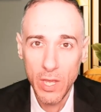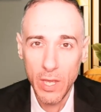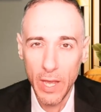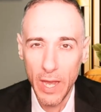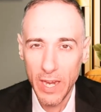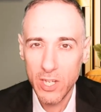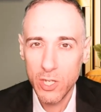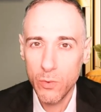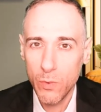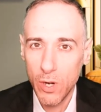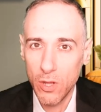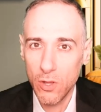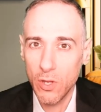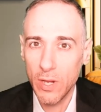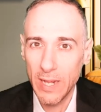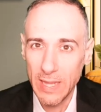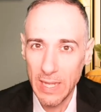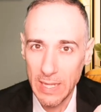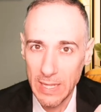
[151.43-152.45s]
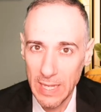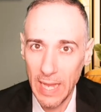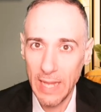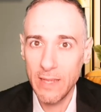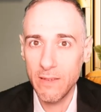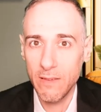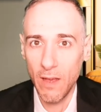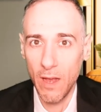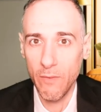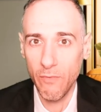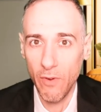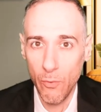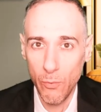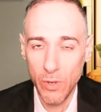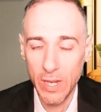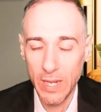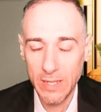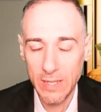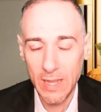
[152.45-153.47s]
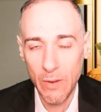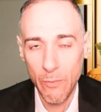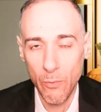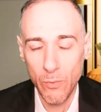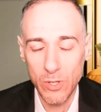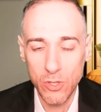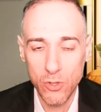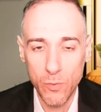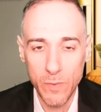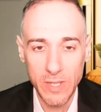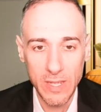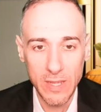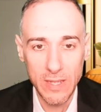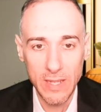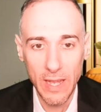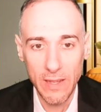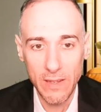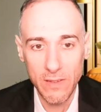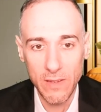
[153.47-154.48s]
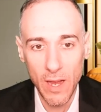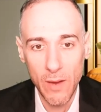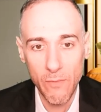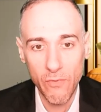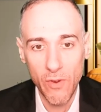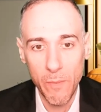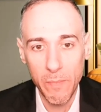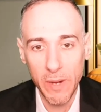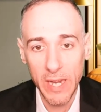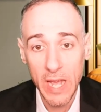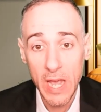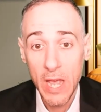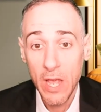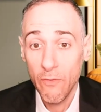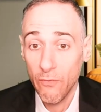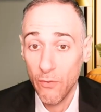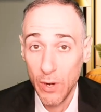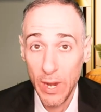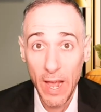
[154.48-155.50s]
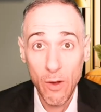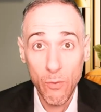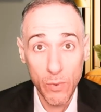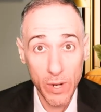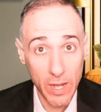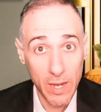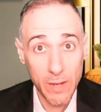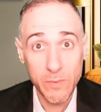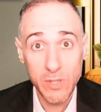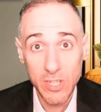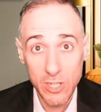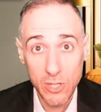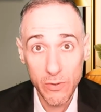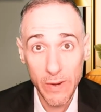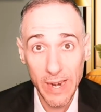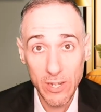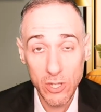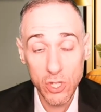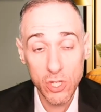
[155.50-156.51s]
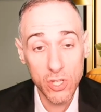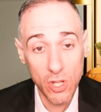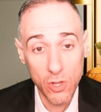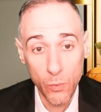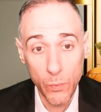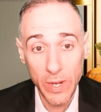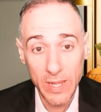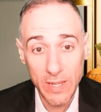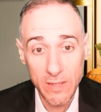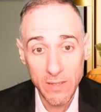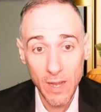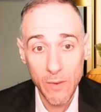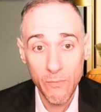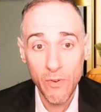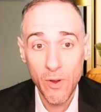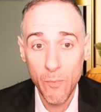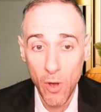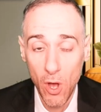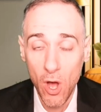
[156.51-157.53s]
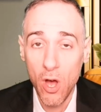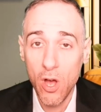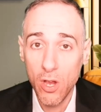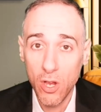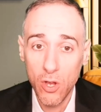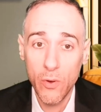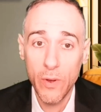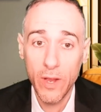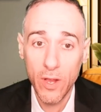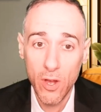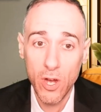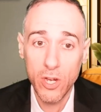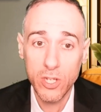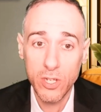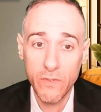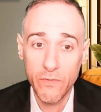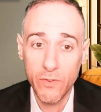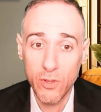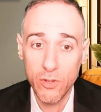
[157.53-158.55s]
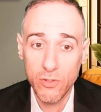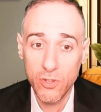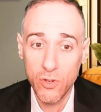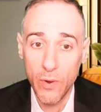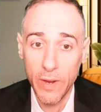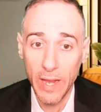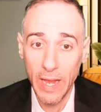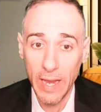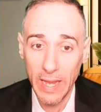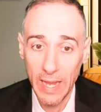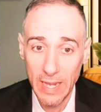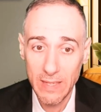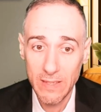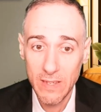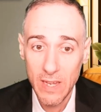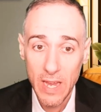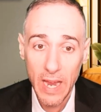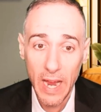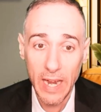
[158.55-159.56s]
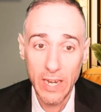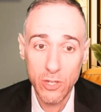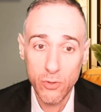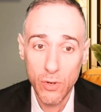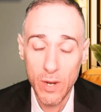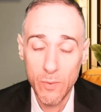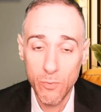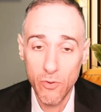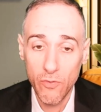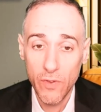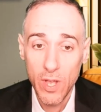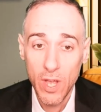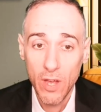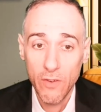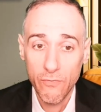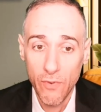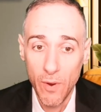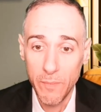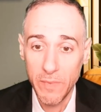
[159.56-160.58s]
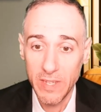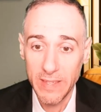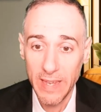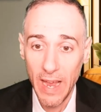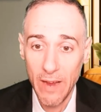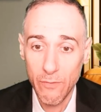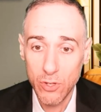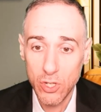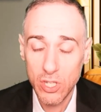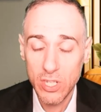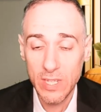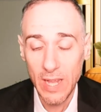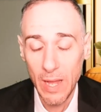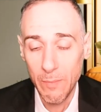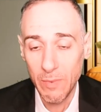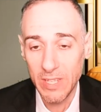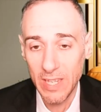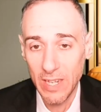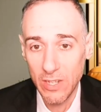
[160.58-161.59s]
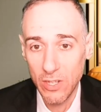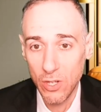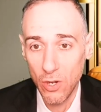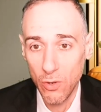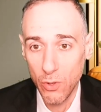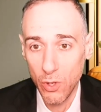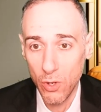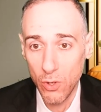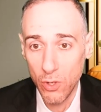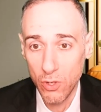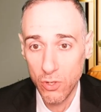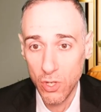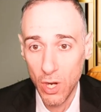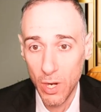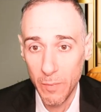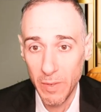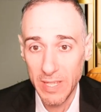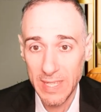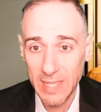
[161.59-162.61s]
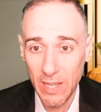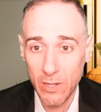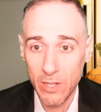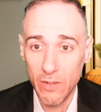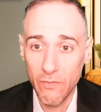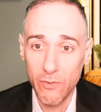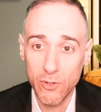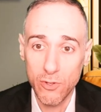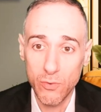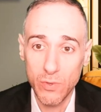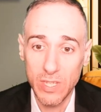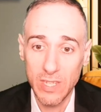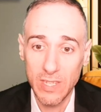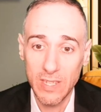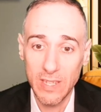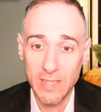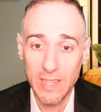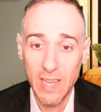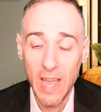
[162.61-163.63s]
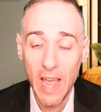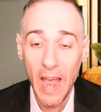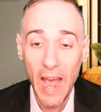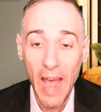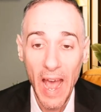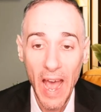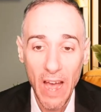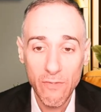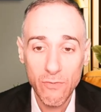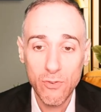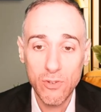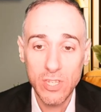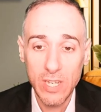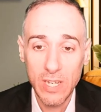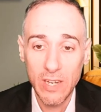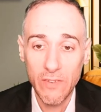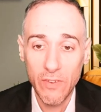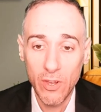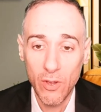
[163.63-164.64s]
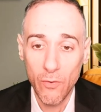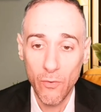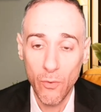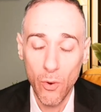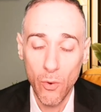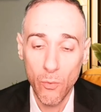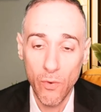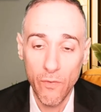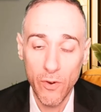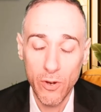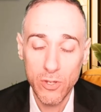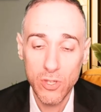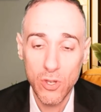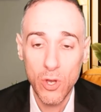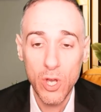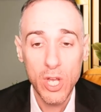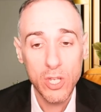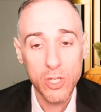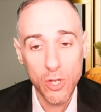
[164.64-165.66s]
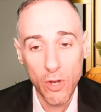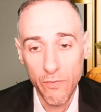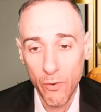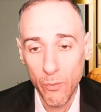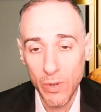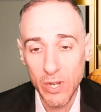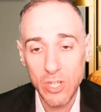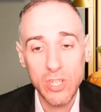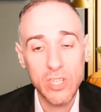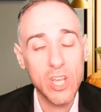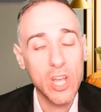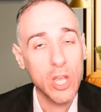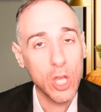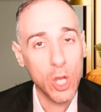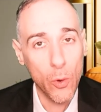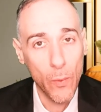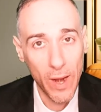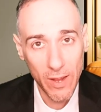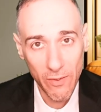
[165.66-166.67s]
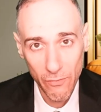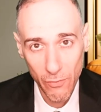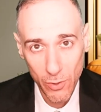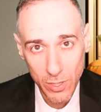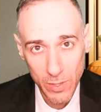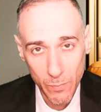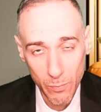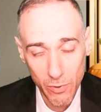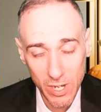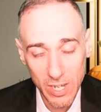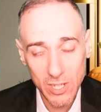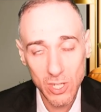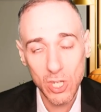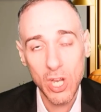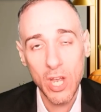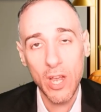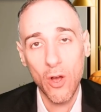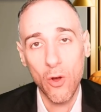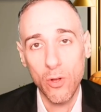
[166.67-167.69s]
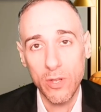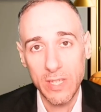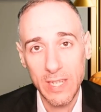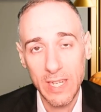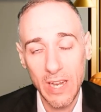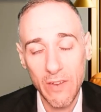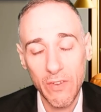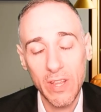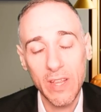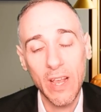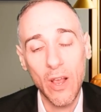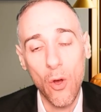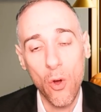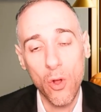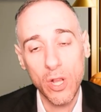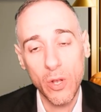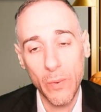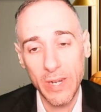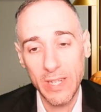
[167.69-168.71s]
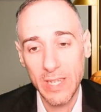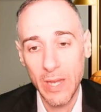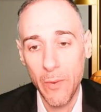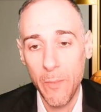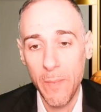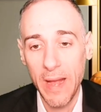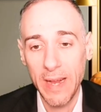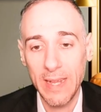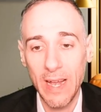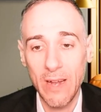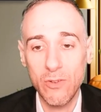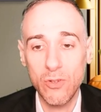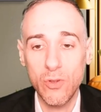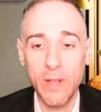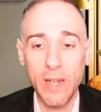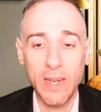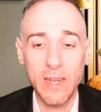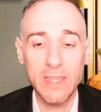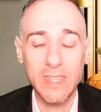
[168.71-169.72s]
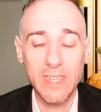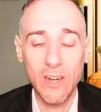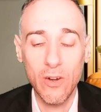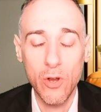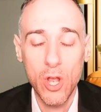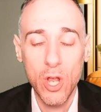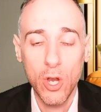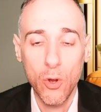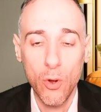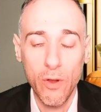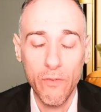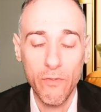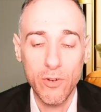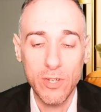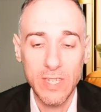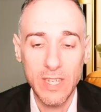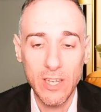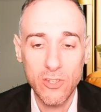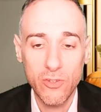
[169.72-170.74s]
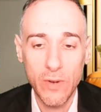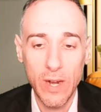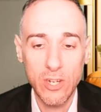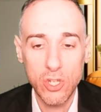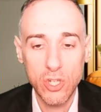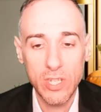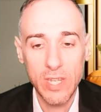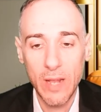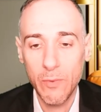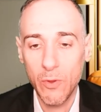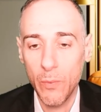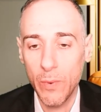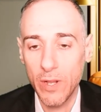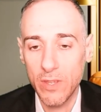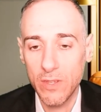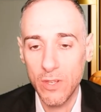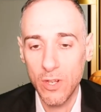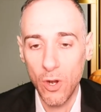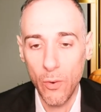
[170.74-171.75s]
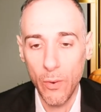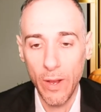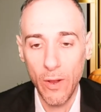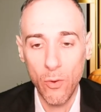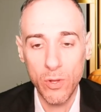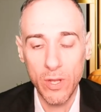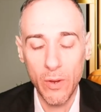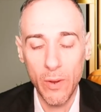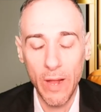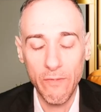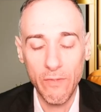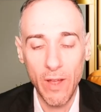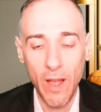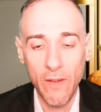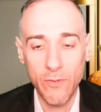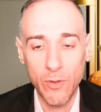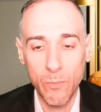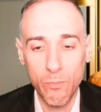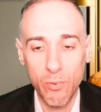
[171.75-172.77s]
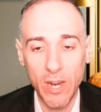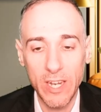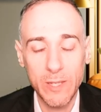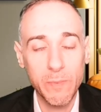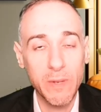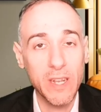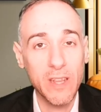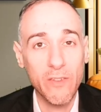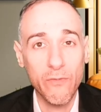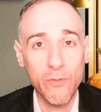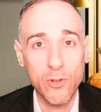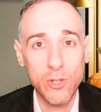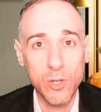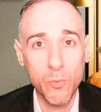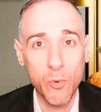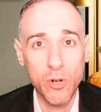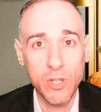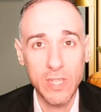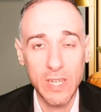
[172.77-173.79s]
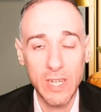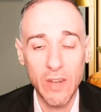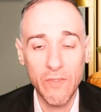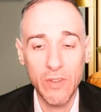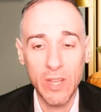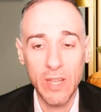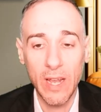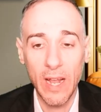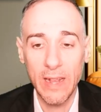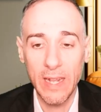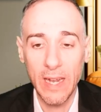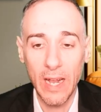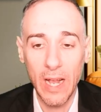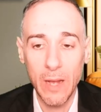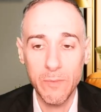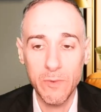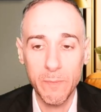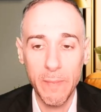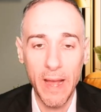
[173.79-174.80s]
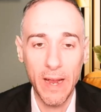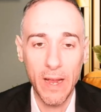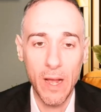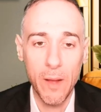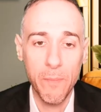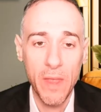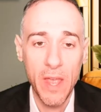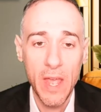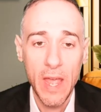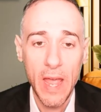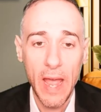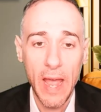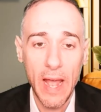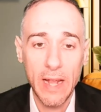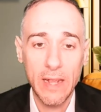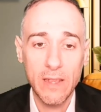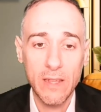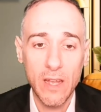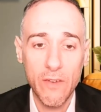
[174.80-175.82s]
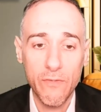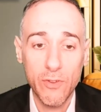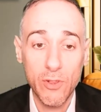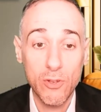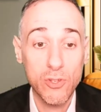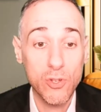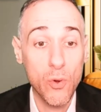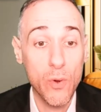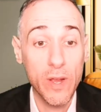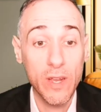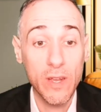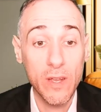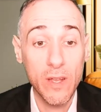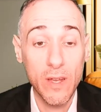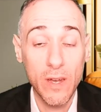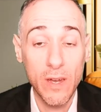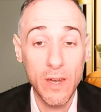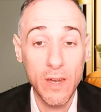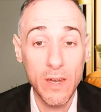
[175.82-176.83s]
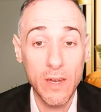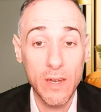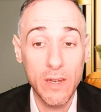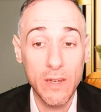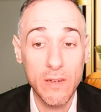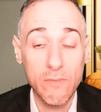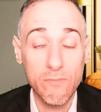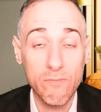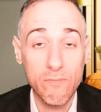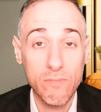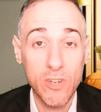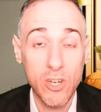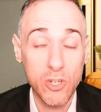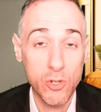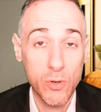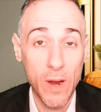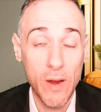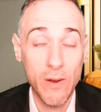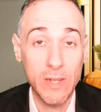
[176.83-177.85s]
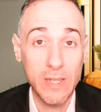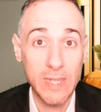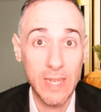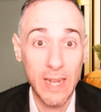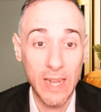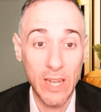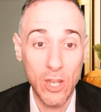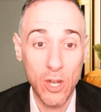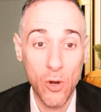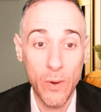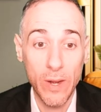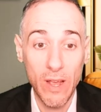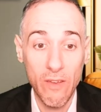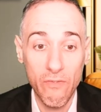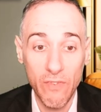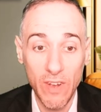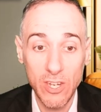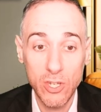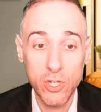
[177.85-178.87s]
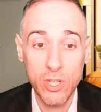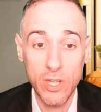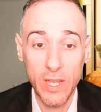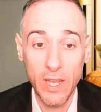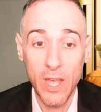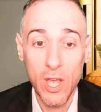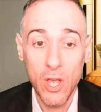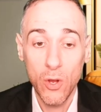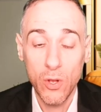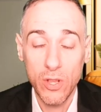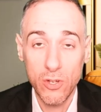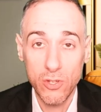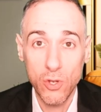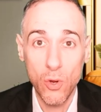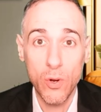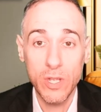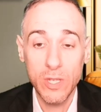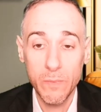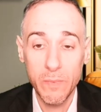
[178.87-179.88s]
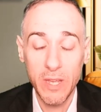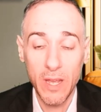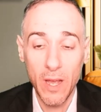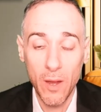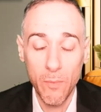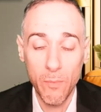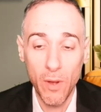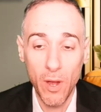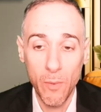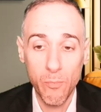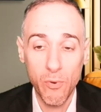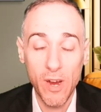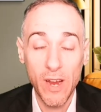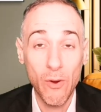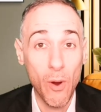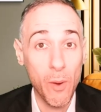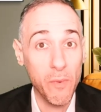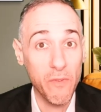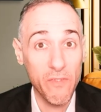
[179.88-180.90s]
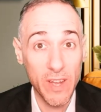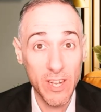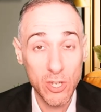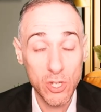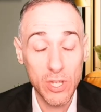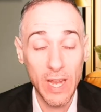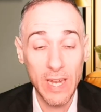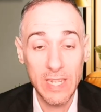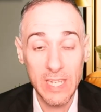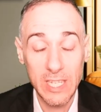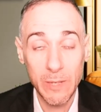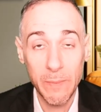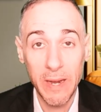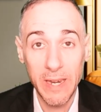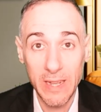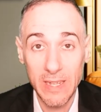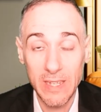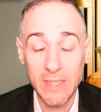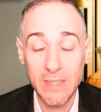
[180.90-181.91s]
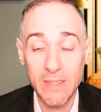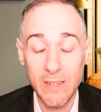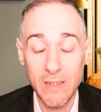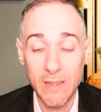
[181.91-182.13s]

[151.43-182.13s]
you actually want to look at the daily time frame. We'll get to that when we zoom into the daily time frame. But for now, when it comes to the strategies on the weekly time frame, ongoing caution for those going against any trend move from these averages, and that means that you know you're, you're talking about selling the first resistance after a significant reversal. So if it reaches, you're waiting for it to breach significantly. Only when it's coming back down do you then consider going for a sell strategy. Same thing when it you know only after, after breaks beneath the first support significantly, and then it comes back up. And uh, for those going uh, contrarian, saying that you know what, eventually there's going to be a, a, break, or I'm eventually anticipating this